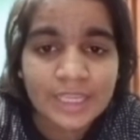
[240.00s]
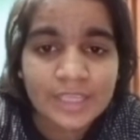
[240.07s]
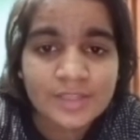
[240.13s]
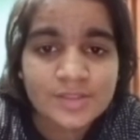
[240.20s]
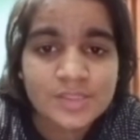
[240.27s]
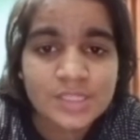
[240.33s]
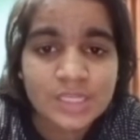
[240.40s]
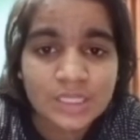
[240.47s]

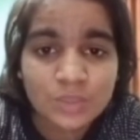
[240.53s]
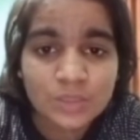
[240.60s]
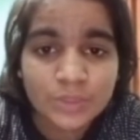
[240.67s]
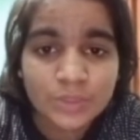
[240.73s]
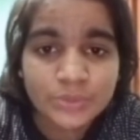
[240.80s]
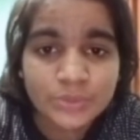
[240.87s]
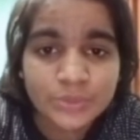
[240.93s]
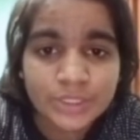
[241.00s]
is
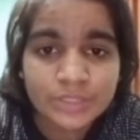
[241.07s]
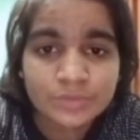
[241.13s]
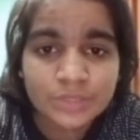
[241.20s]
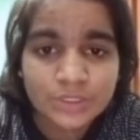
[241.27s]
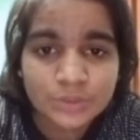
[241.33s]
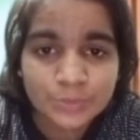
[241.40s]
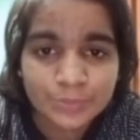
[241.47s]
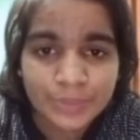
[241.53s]
equal
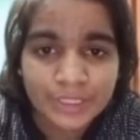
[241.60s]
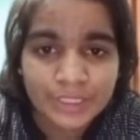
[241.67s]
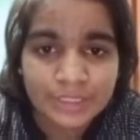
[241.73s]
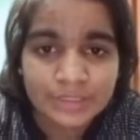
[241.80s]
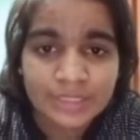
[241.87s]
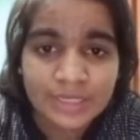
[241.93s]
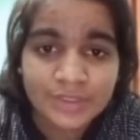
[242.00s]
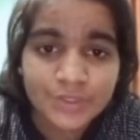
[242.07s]
to b,
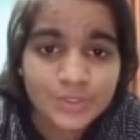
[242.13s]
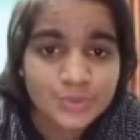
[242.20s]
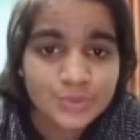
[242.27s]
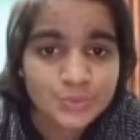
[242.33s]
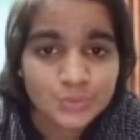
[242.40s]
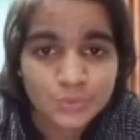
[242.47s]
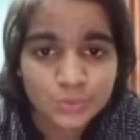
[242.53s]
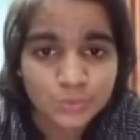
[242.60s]
then it is
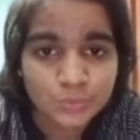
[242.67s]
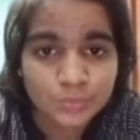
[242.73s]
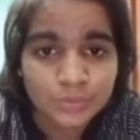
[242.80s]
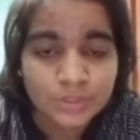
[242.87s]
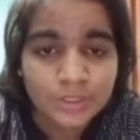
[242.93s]
true